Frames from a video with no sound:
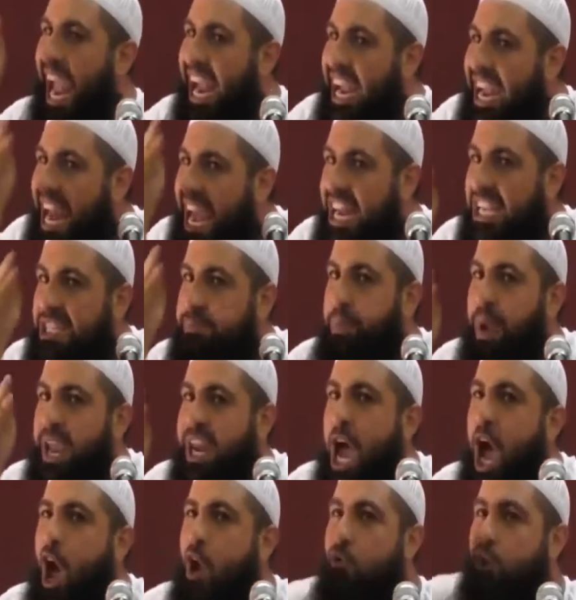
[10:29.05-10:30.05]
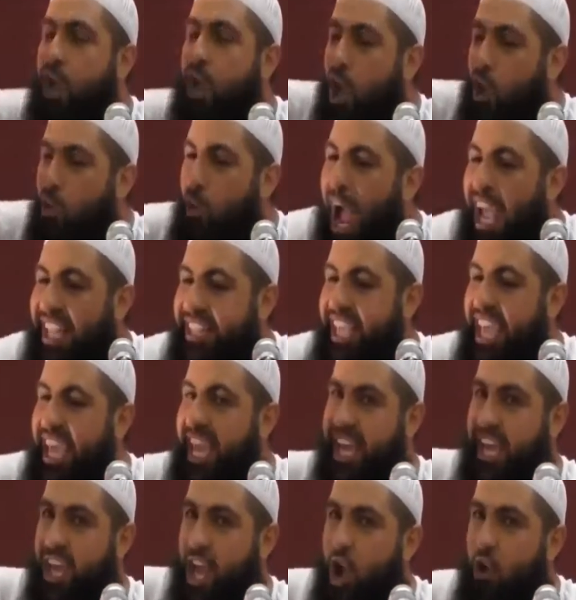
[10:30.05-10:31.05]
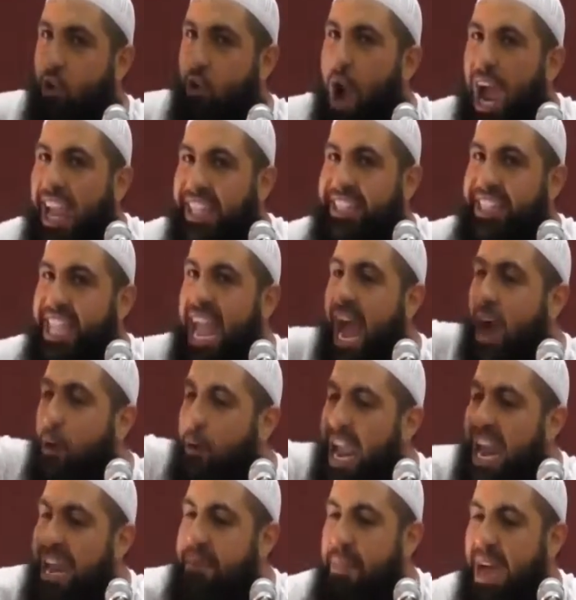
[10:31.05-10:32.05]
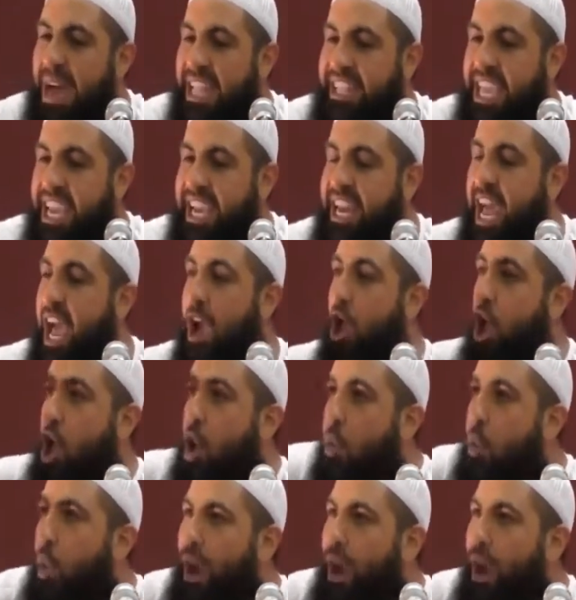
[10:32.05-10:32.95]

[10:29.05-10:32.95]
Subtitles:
And let it be known right here, right now in Medina,